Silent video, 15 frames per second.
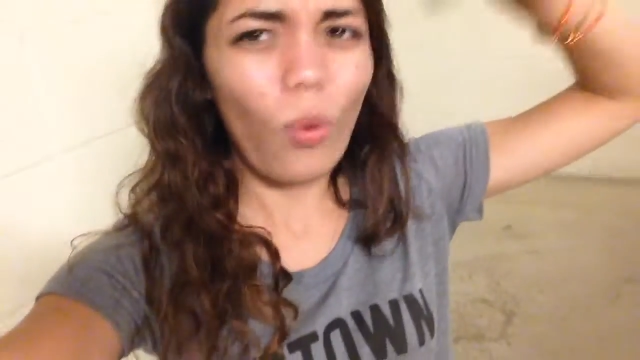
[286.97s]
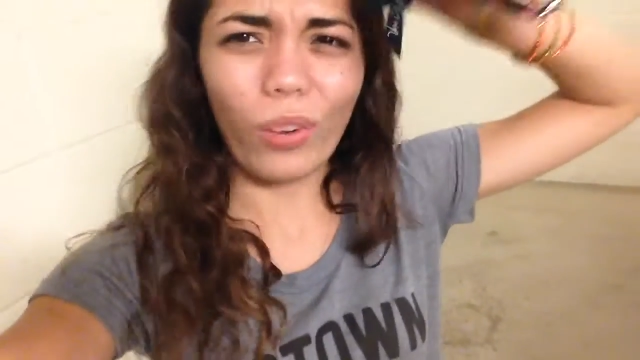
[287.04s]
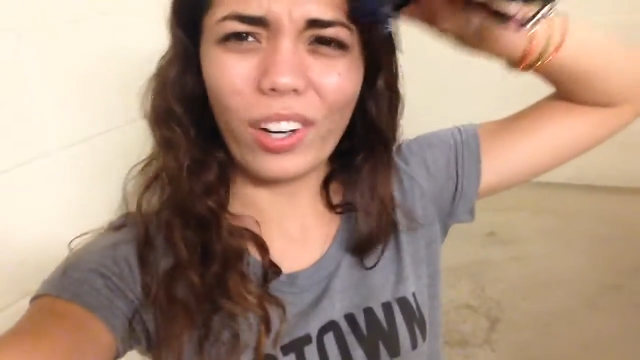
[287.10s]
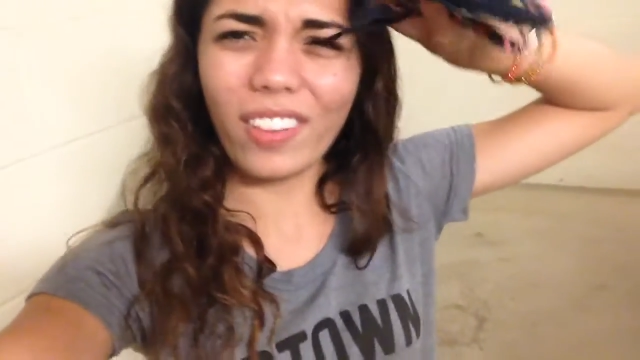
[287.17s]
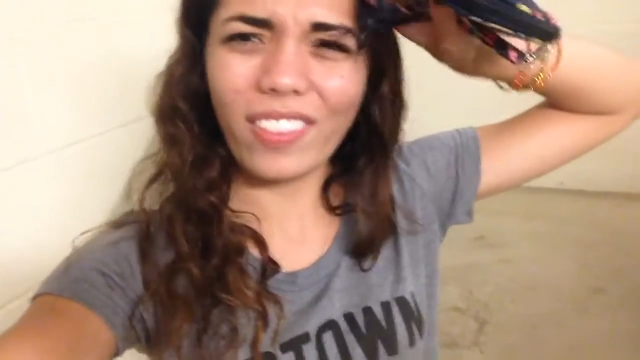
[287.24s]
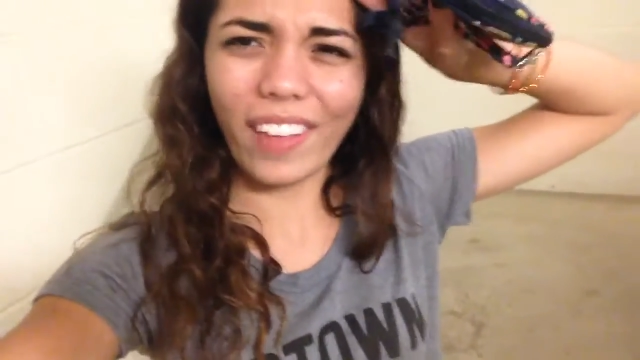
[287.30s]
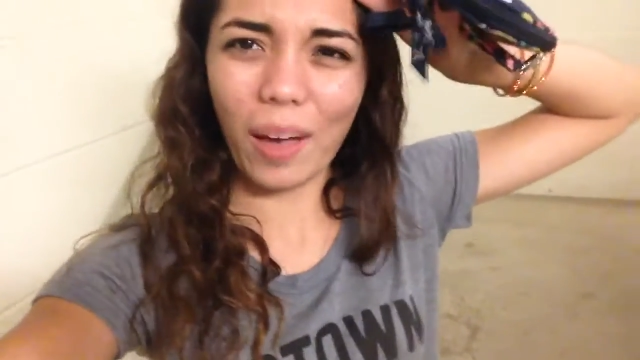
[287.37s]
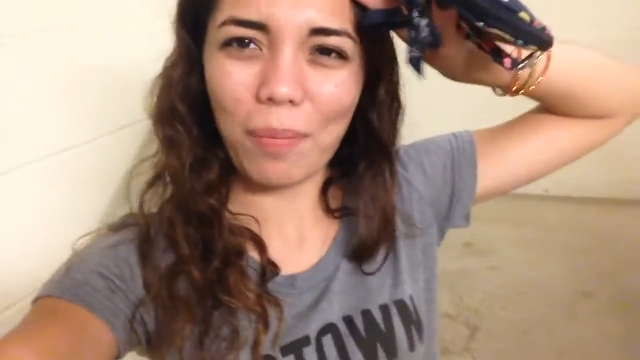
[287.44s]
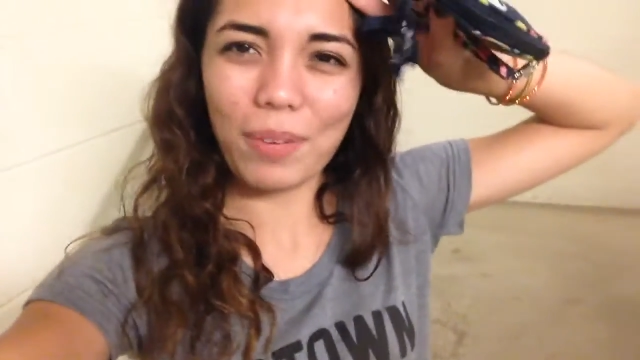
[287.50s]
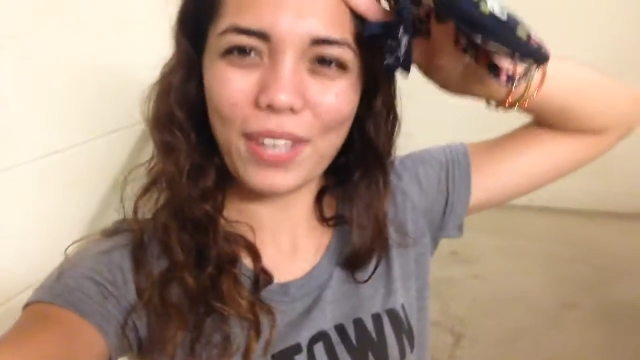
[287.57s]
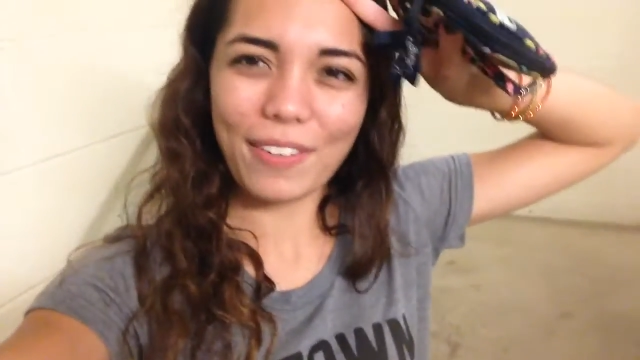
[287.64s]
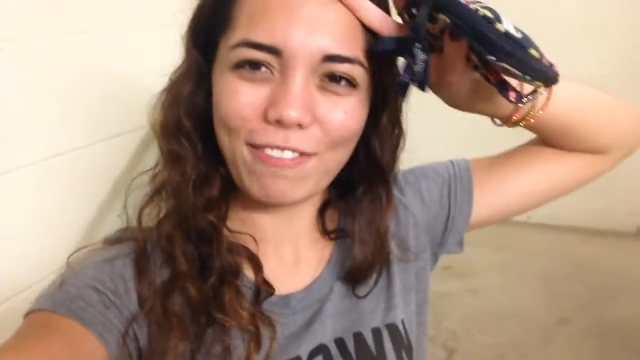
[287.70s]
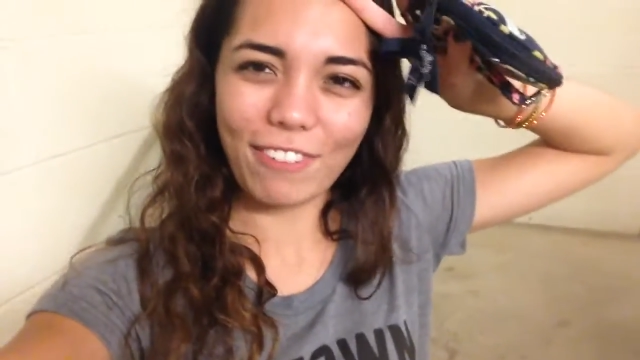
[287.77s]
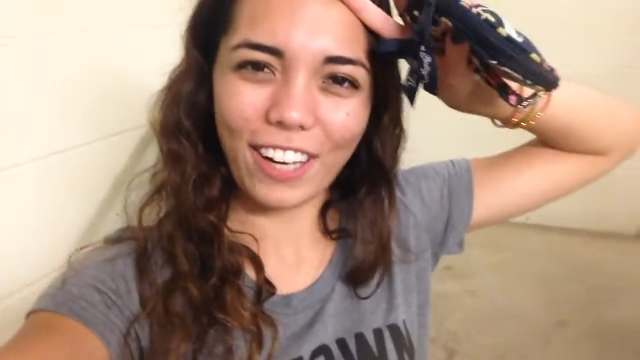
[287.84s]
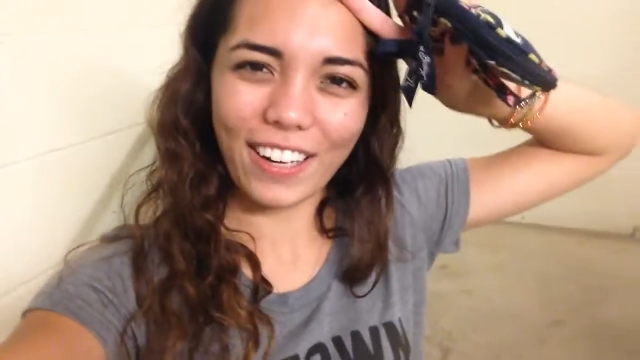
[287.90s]
Wouldn't that
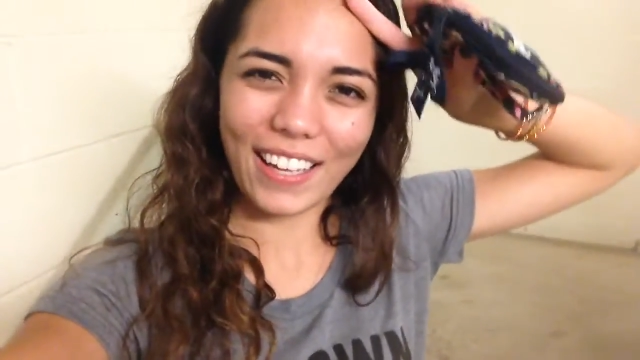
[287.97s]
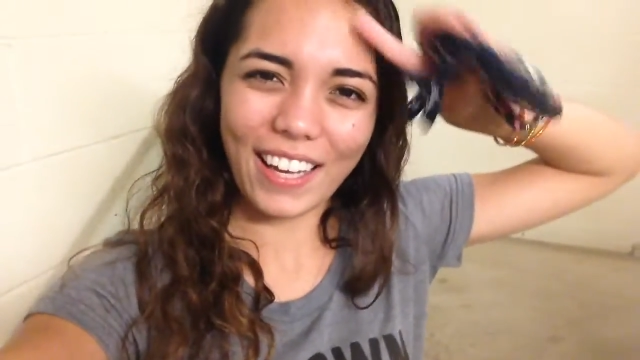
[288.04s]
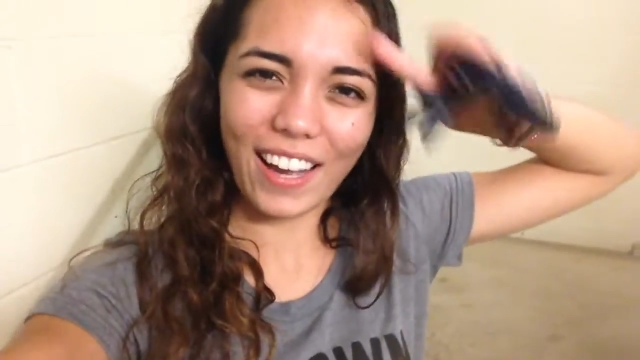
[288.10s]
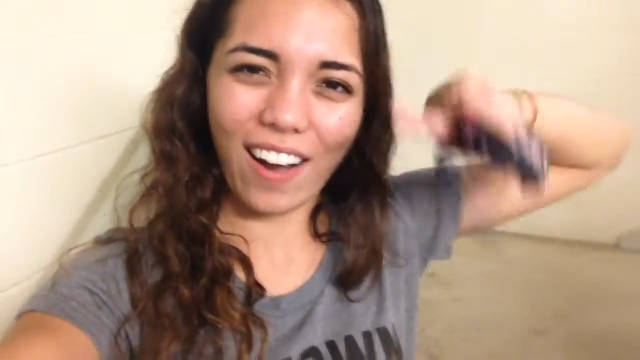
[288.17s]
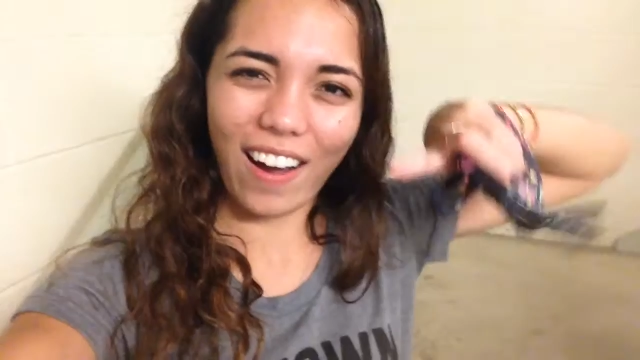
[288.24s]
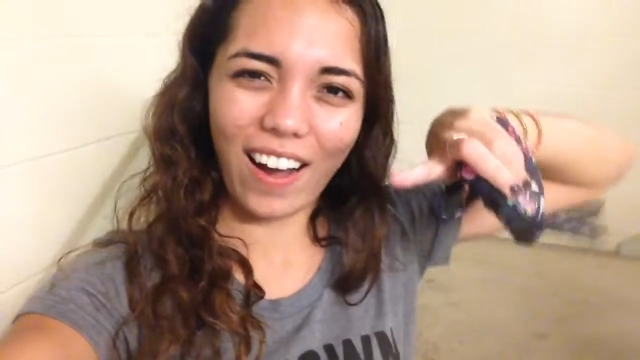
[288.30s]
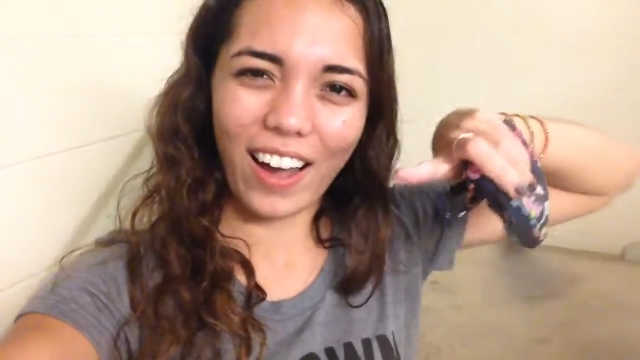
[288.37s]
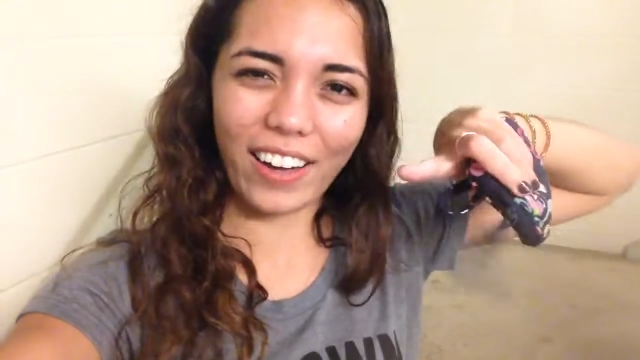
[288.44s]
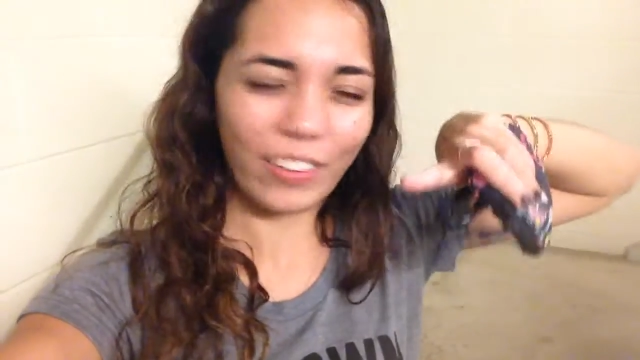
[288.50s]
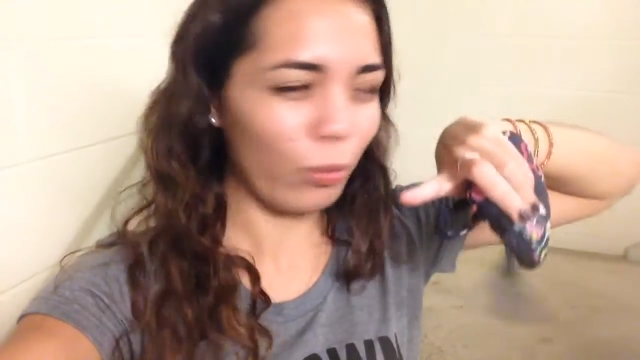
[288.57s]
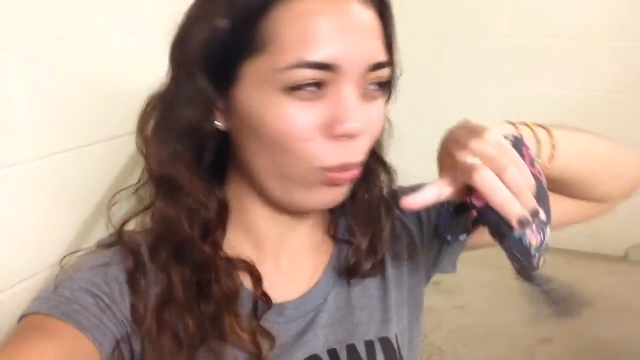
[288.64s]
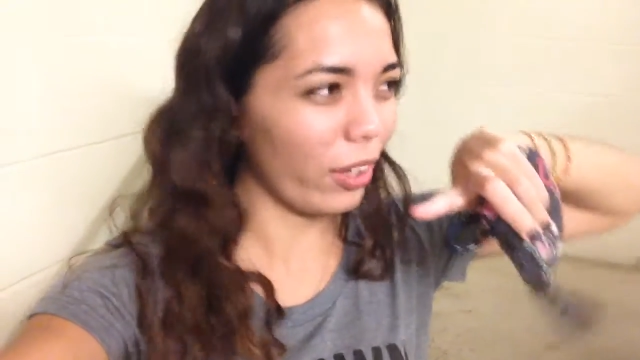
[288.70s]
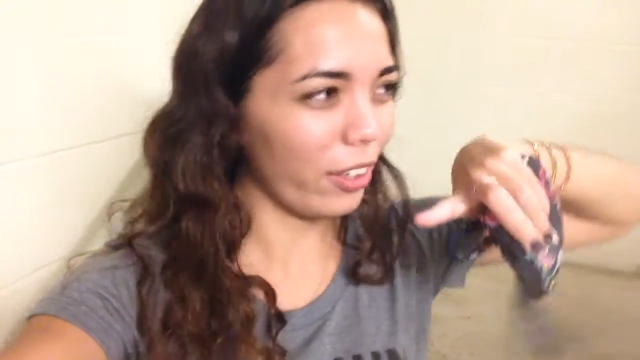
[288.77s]
be funny, odd,